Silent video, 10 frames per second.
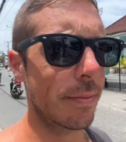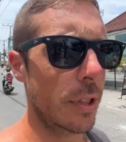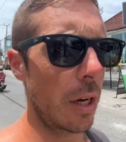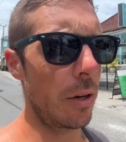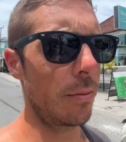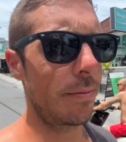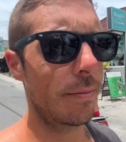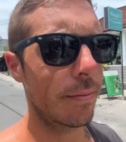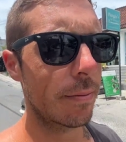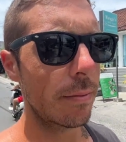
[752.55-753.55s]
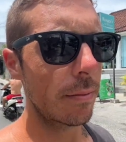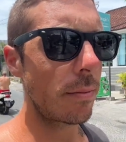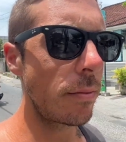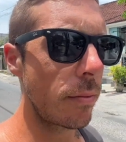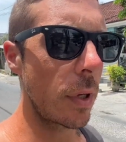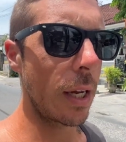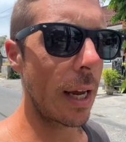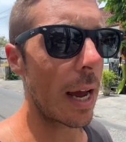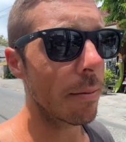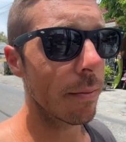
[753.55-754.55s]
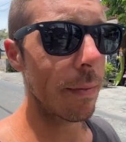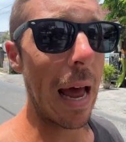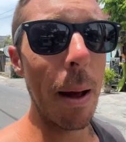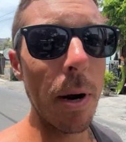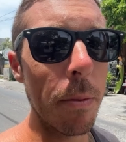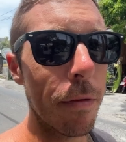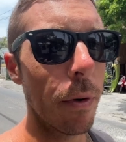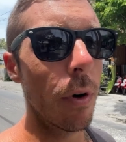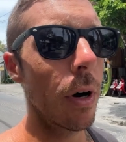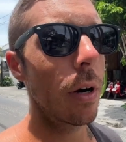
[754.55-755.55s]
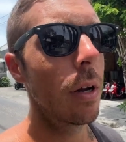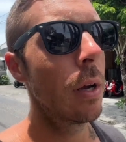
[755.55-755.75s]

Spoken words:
So yeah, app number 4,